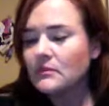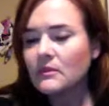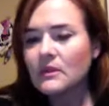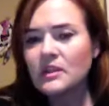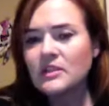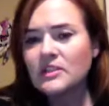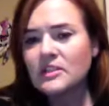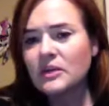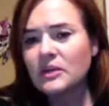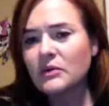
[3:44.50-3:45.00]

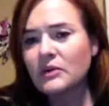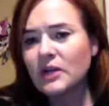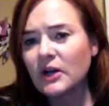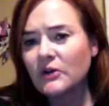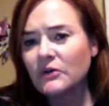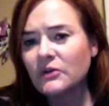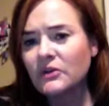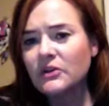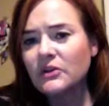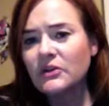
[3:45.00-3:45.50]
So go
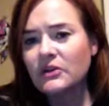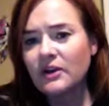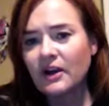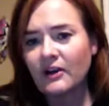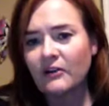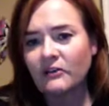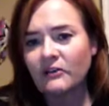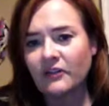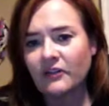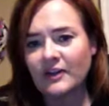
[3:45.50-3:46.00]
through your
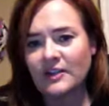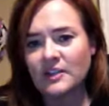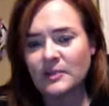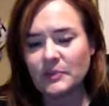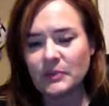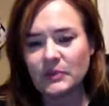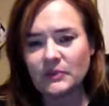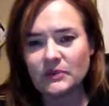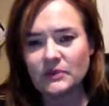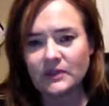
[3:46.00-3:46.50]
whole
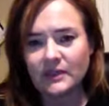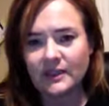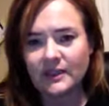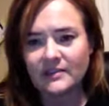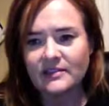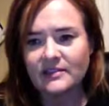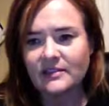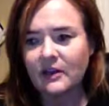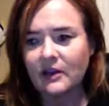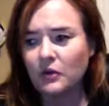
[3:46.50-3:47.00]
Facebook
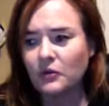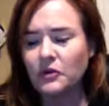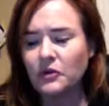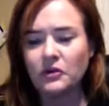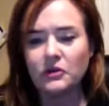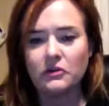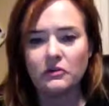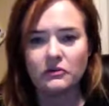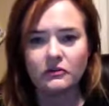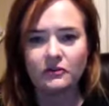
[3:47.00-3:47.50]
list, go through
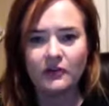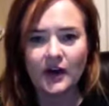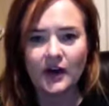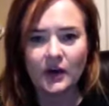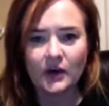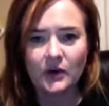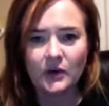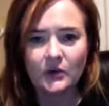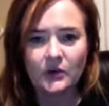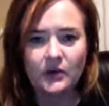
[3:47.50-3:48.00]
your
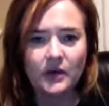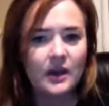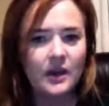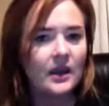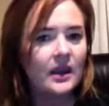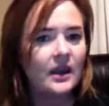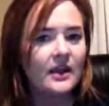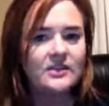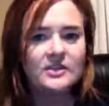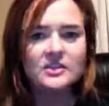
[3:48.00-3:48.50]
phone.
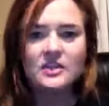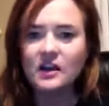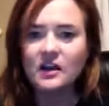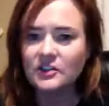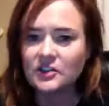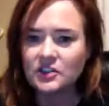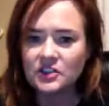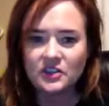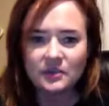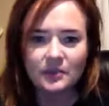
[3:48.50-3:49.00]
It's not
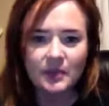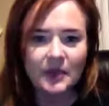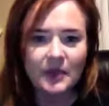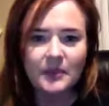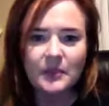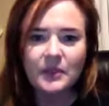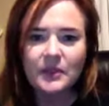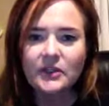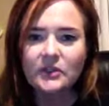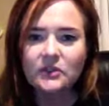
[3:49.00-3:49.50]
just the
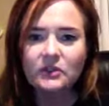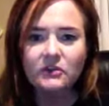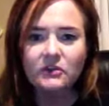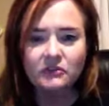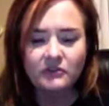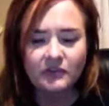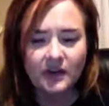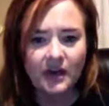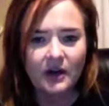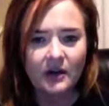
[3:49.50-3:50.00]
people in your
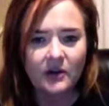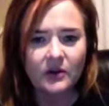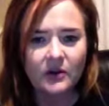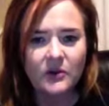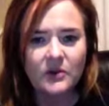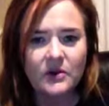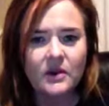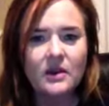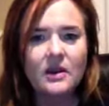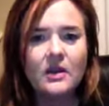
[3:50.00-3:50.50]

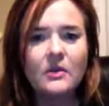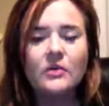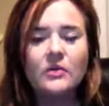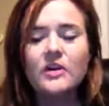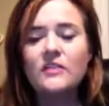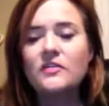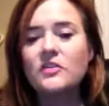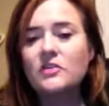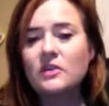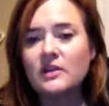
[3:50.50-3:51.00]
phone.
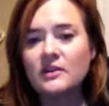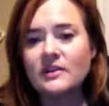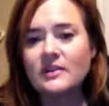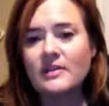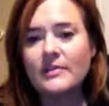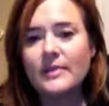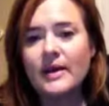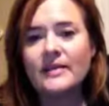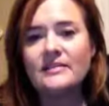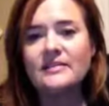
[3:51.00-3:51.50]
Whenever you get
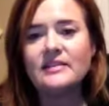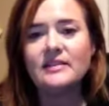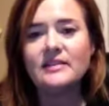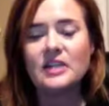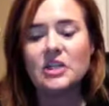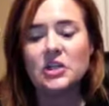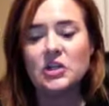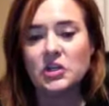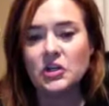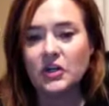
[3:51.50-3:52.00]
that mindset
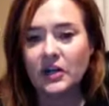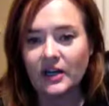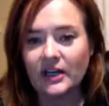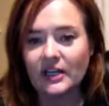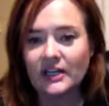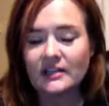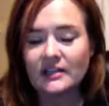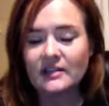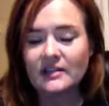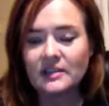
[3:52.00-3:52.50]
that you're going to
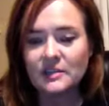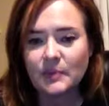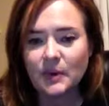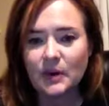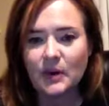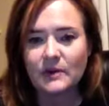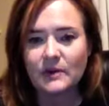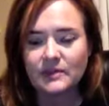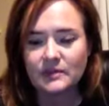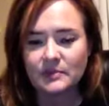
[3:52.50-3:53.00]
get the
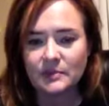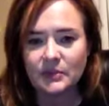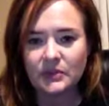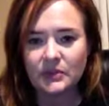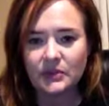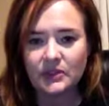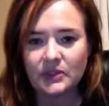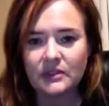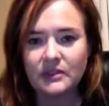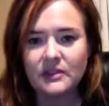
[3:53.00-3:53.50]
spas
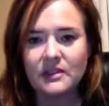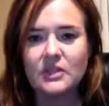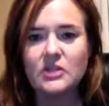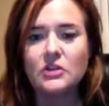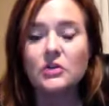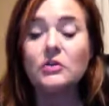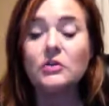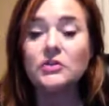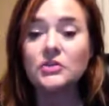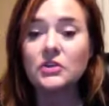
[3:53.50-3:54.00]
booked, then
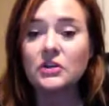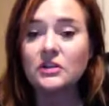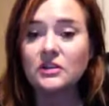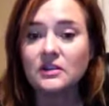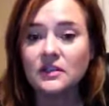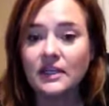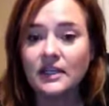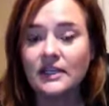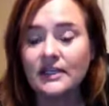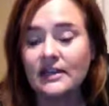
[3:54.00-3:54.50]
you'll start
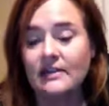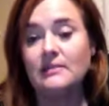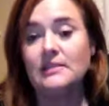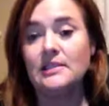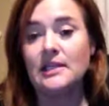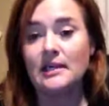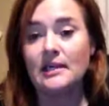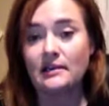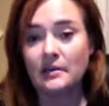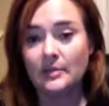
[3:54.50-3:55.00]
thinking
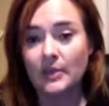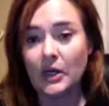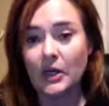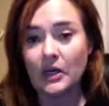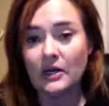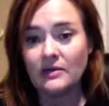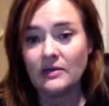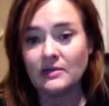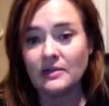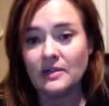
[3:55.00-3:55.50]
outside the
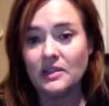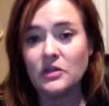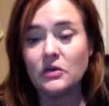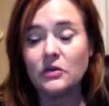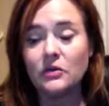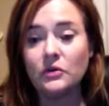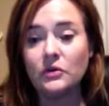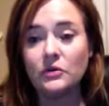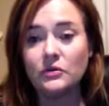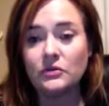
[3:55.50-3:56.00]
box, and
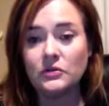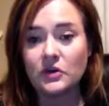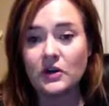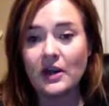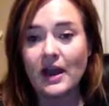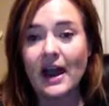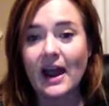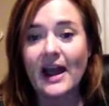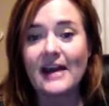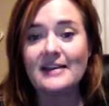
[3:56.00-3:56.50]
you'll start
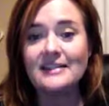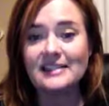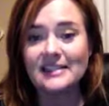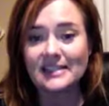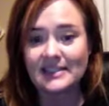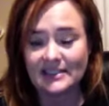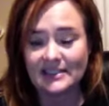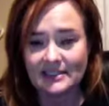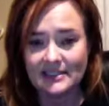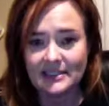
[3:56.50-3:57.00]

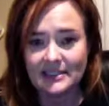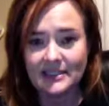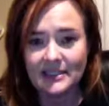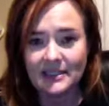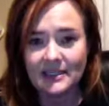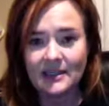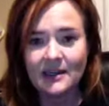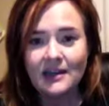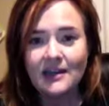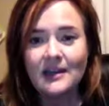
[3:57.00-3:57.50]
asking
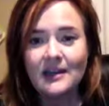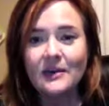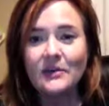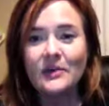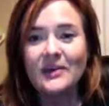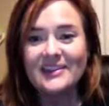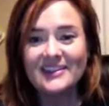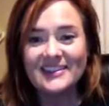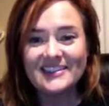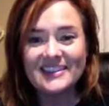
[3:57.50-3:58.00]

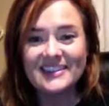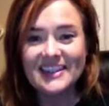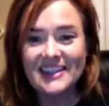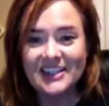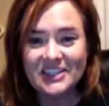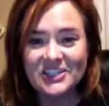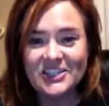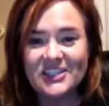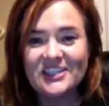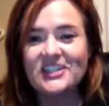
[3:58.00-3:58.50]
with
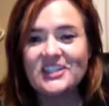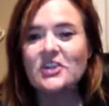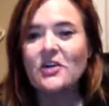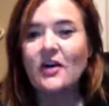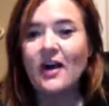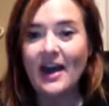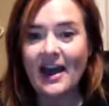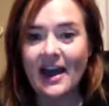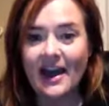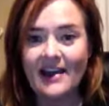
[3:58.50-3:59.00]
intention, and you'll
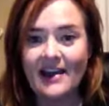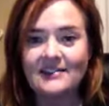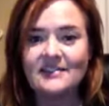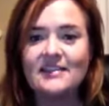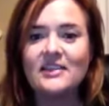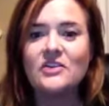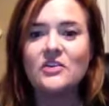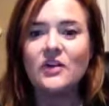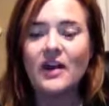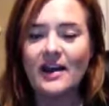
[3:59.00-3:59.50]
ask
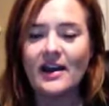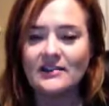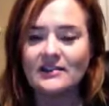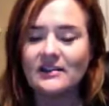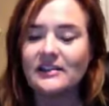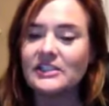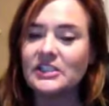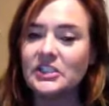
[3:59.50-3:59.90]
like a